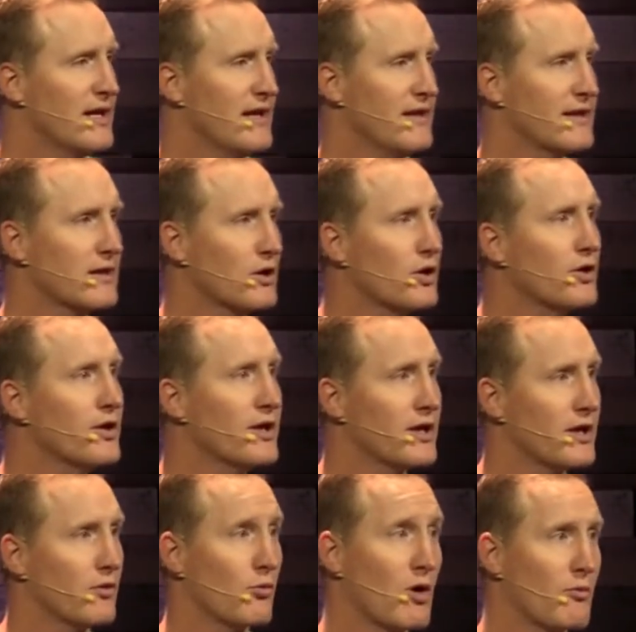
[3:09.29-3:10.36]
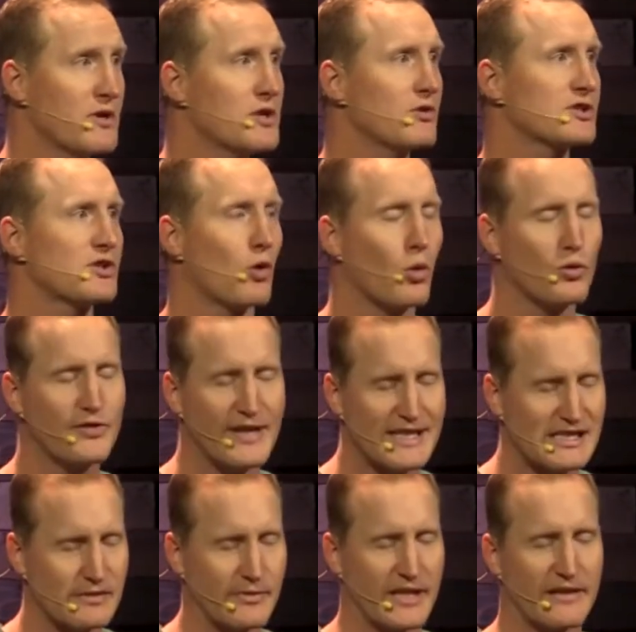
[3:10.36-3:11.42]
They learned what we know as the Old
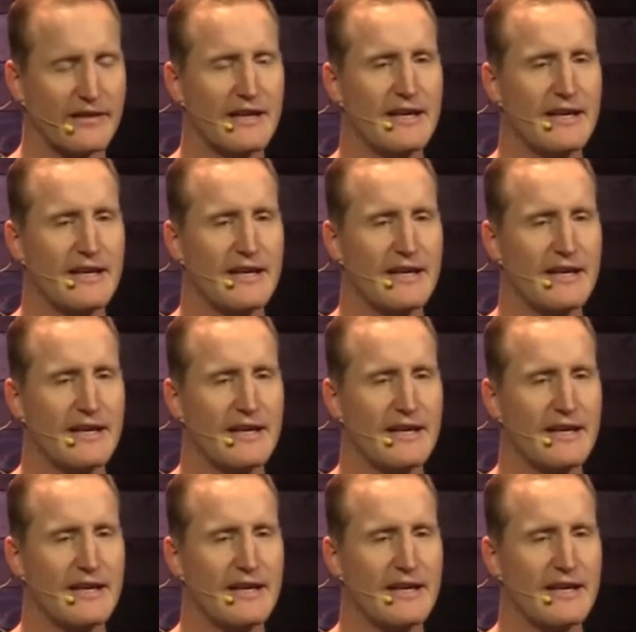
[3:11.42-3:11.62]
Testament.